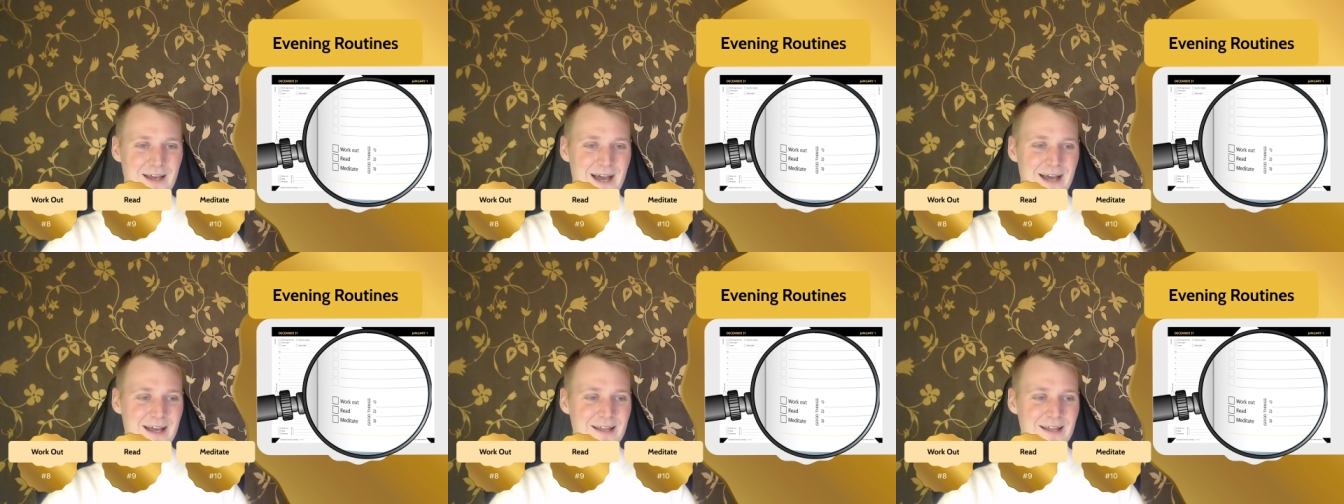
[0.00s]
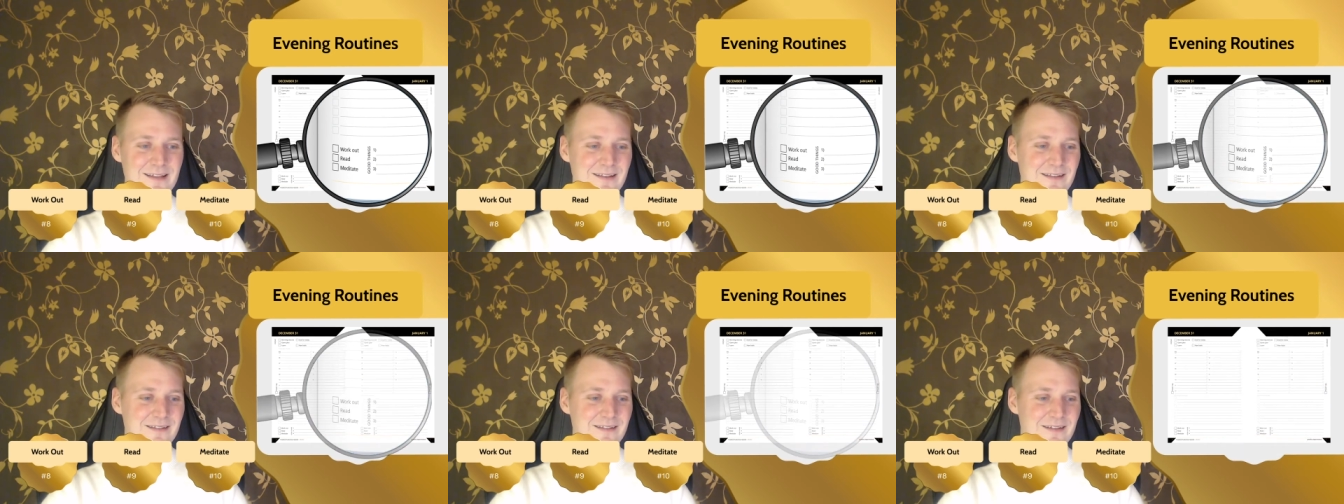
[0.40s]

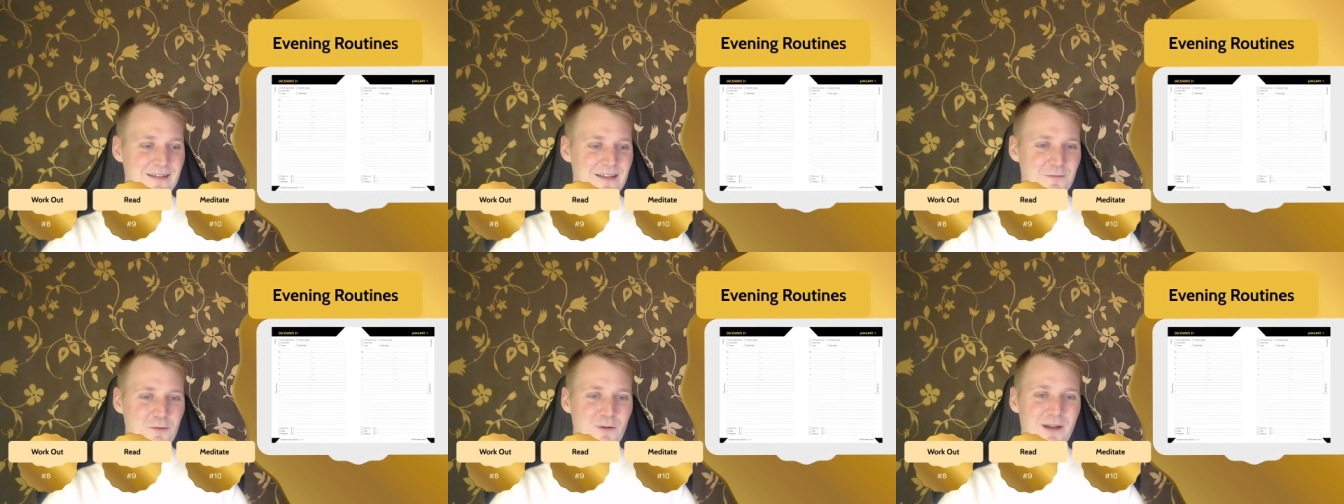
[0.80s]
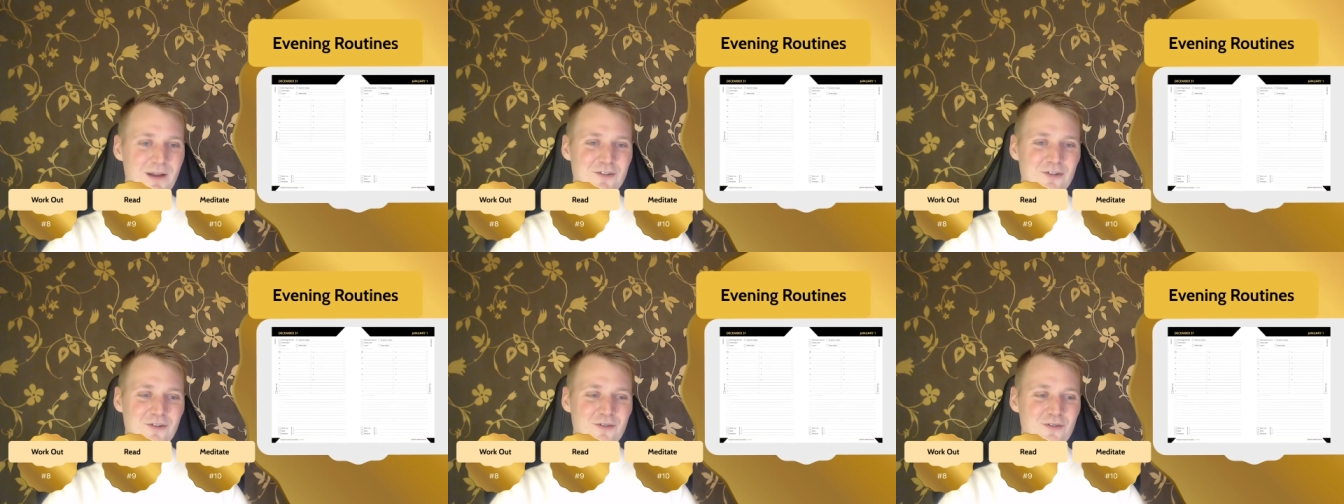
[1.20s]
And if you
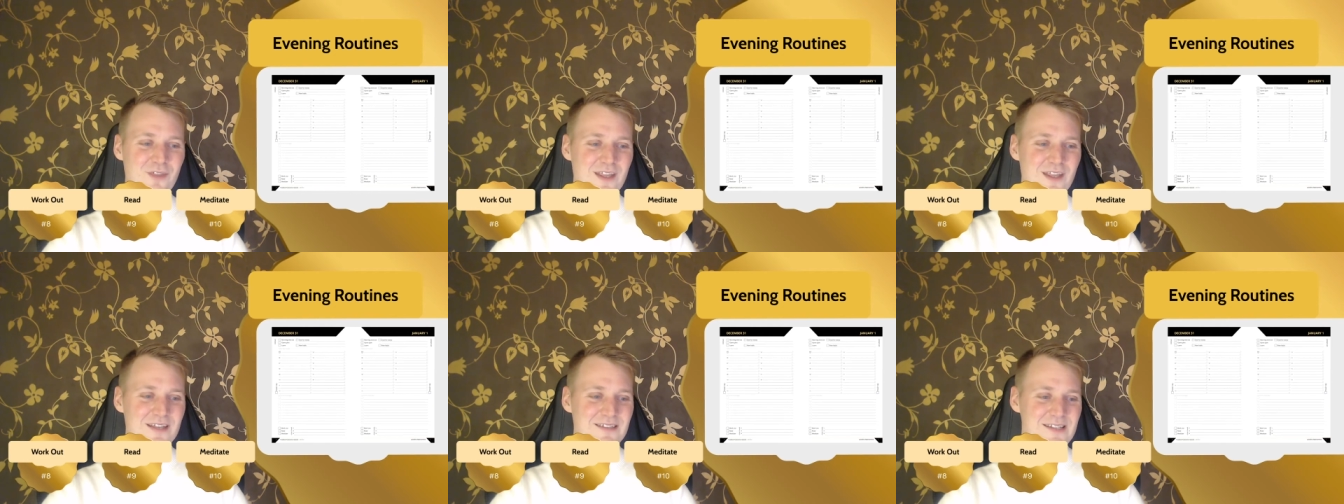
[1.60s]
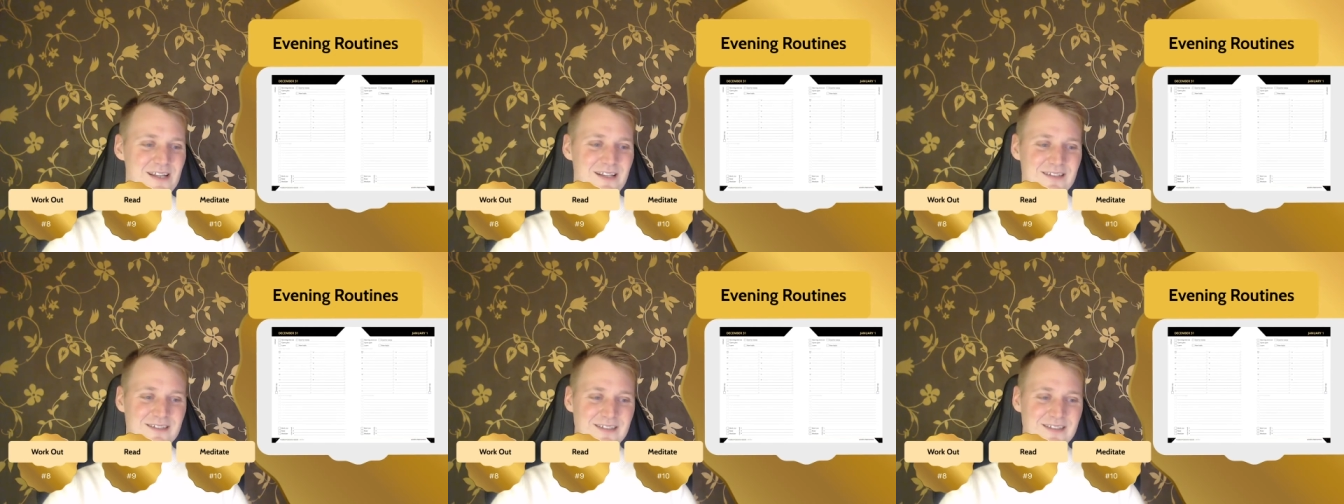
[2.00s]
want to do these things